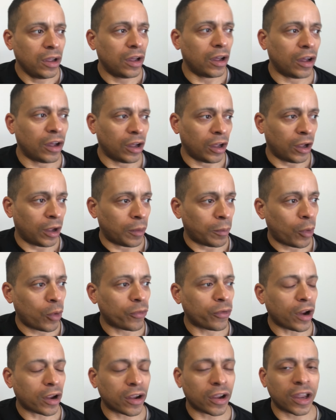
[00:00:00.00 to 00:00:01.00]

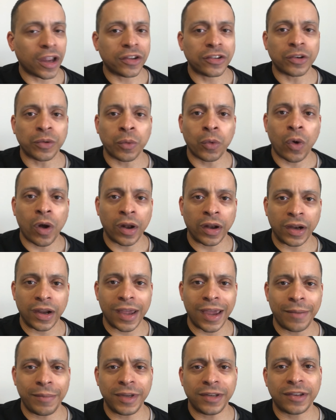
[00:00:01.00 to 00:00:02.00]
Hopefully I could get some quality
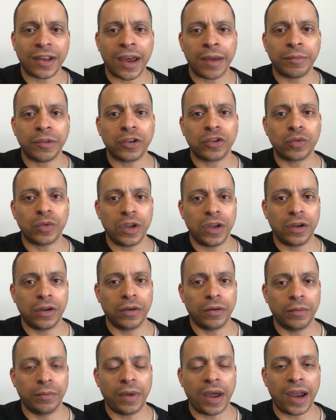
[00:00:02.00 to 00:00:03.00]
gaming time this
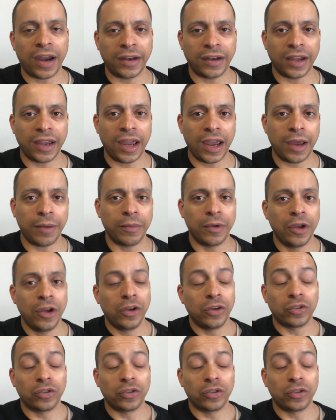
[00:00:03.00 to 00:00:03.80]
week behind the game.